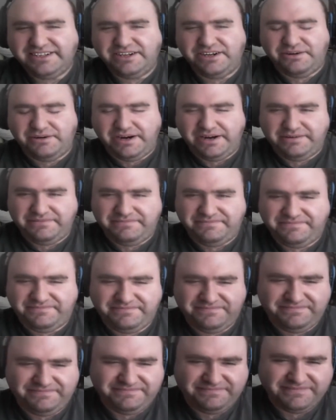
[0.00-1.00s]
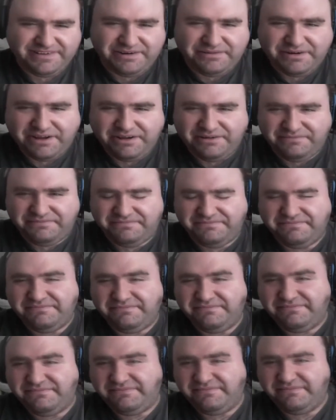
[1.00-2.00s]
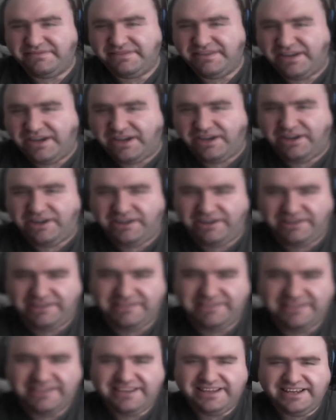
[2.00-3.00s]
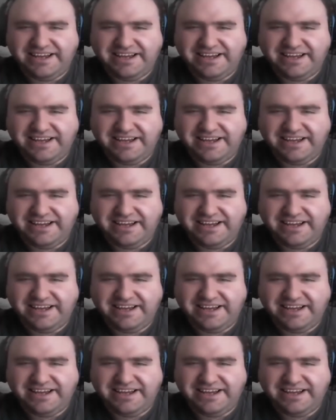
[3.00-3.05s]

All right, there we go. Aw,